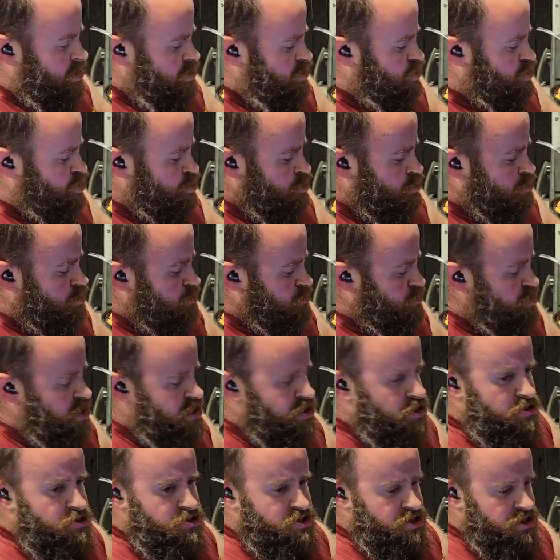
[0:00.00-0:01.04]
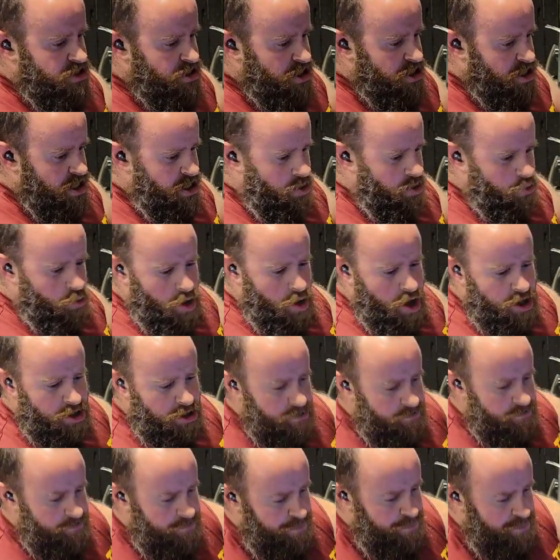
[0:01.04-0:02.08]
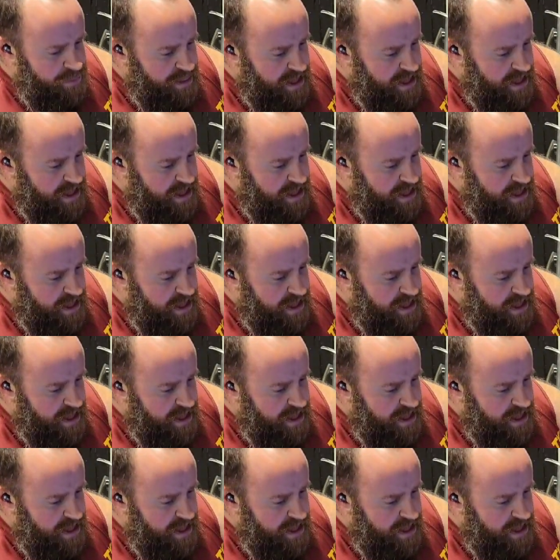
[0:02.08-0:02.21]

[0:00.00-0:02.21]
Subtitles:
Just throw those suckers in water